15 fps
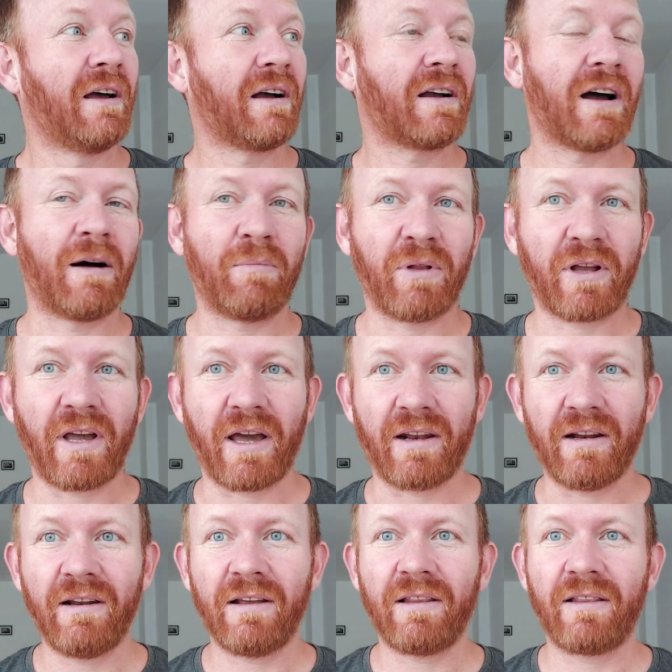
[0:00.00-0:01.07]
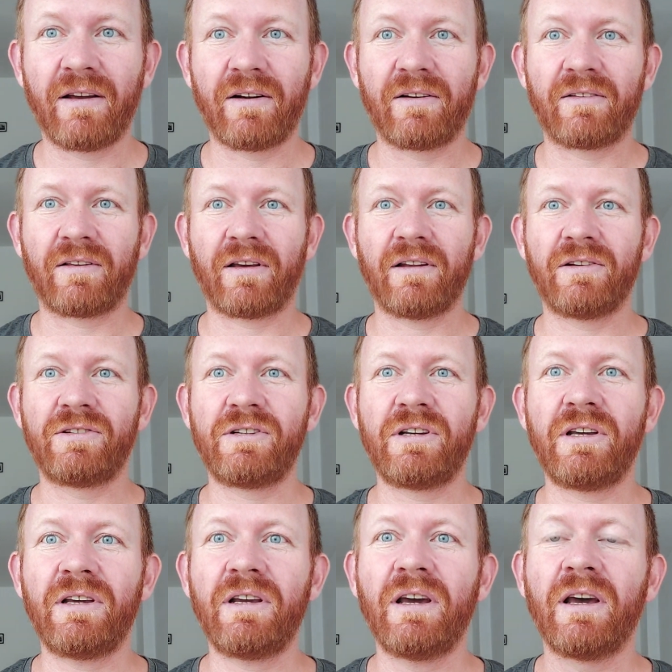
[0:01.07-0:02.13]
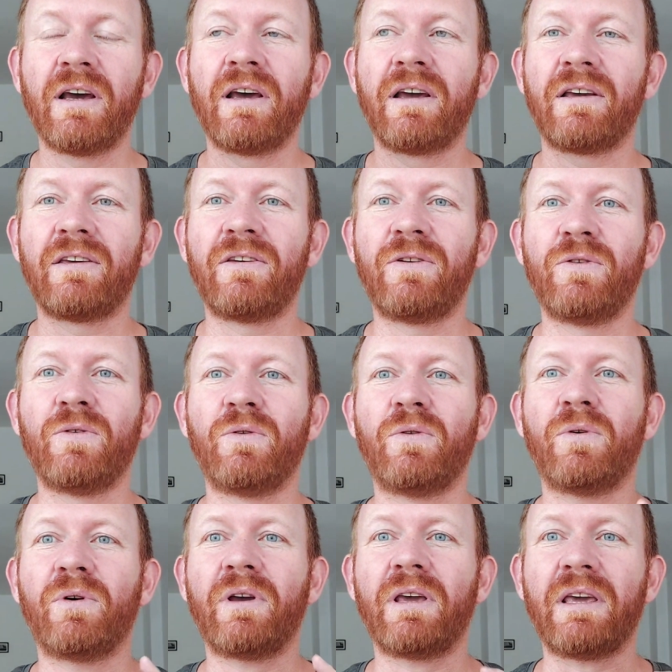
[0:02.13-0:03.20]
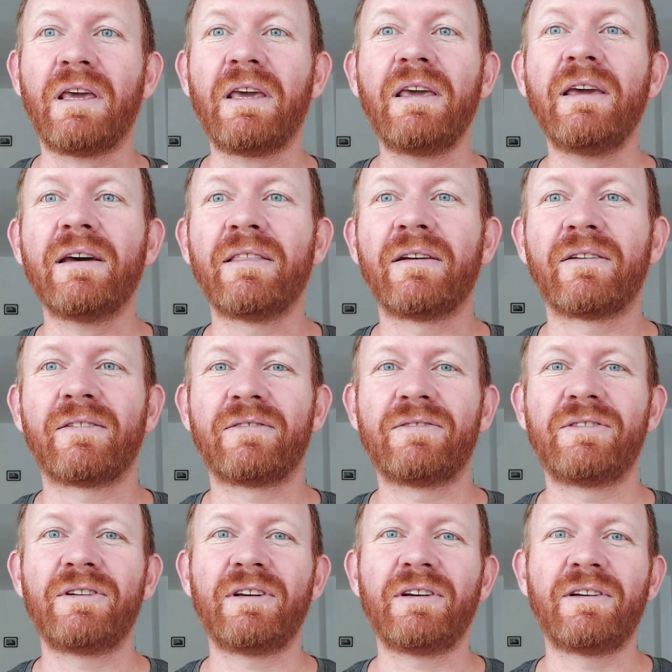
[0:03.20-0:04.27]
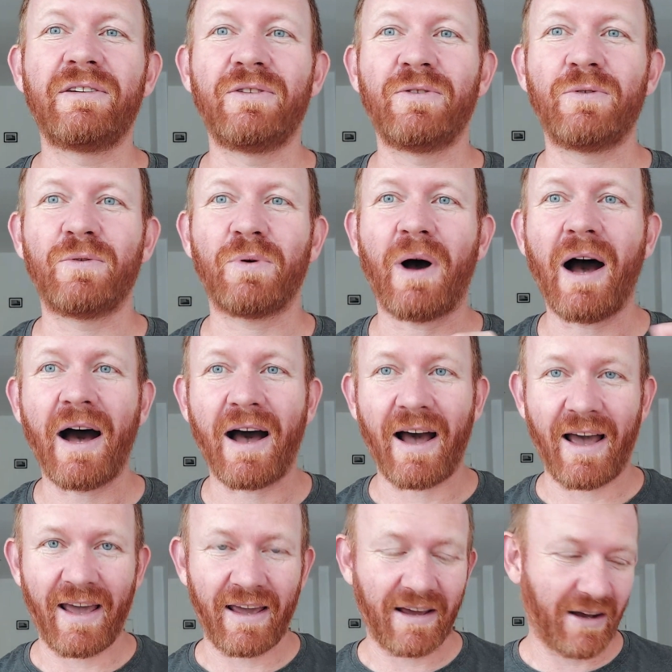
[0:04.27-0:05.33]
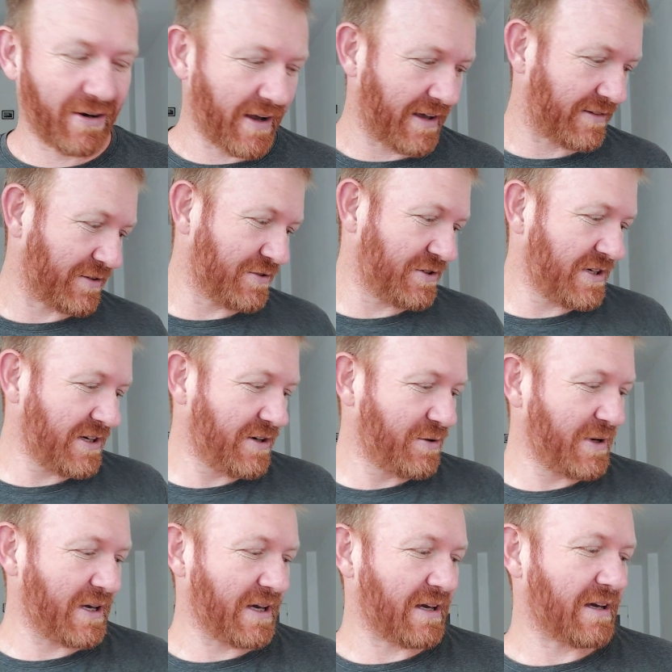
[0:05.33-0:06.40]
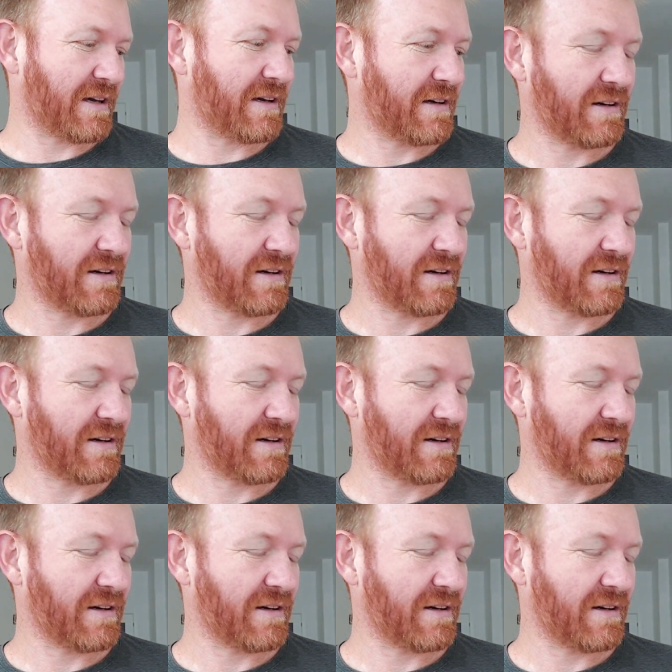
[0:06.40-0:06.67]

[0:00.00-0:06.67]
complicated, there's G, U, E, and there's G, U, I. Okay, so G, U, E.